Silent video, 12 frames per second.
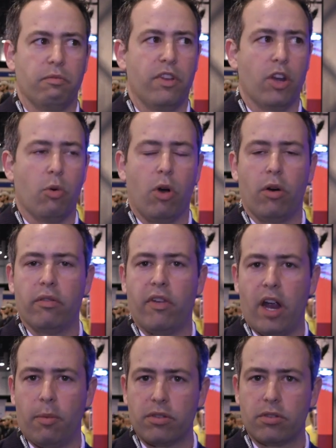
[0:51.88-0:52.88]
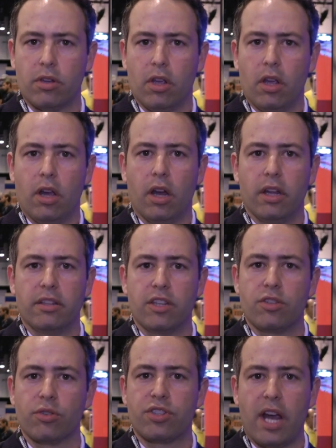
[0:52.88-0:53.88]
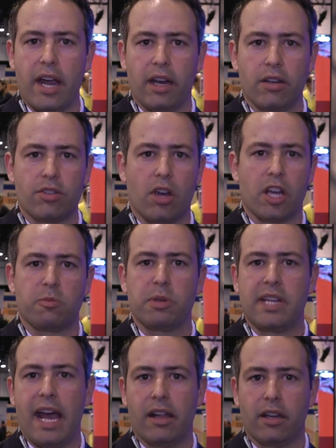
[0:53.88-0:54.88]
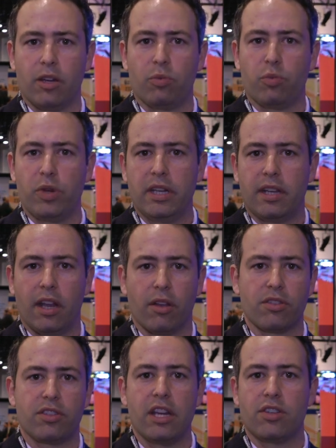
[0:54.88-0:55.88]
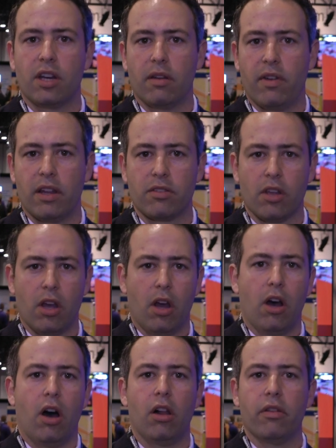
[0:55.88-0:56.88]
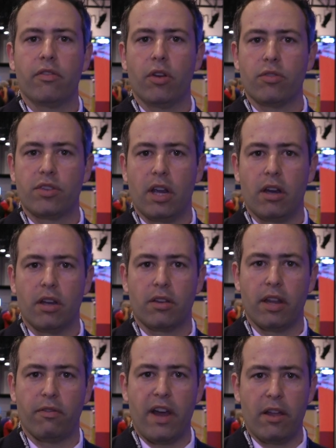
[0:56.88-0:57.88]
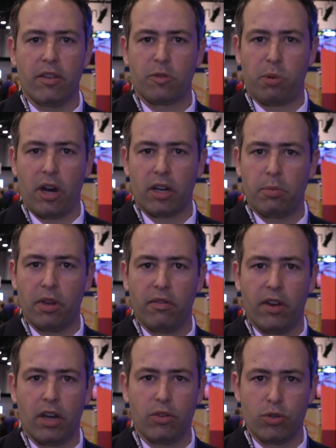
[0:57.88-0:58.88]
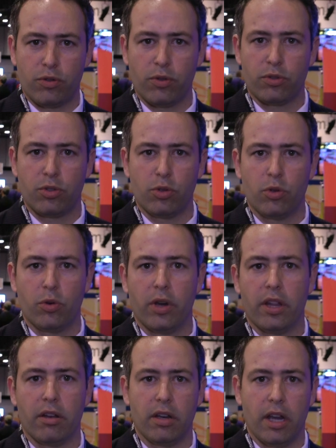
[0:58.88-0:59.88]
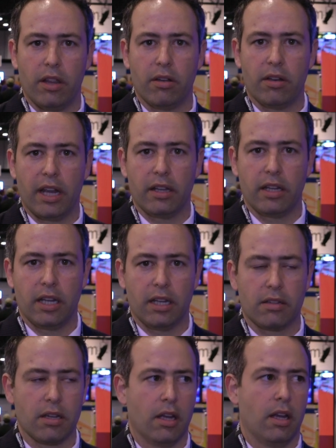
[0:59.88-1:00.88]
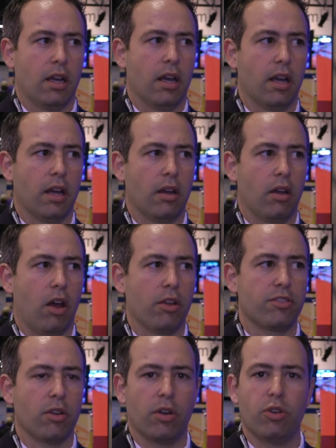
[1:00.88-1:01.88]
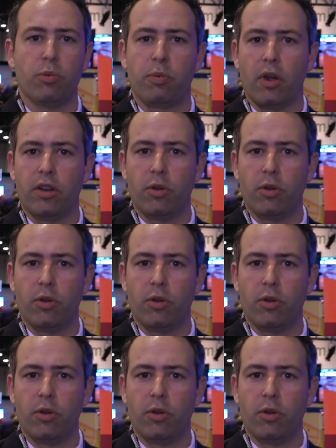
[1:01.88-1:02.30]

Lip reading: video wall environments, digital signage, hospitality, retail, staging events. All of those areas have found this product to be a very useful tool in their daily needs. Also, a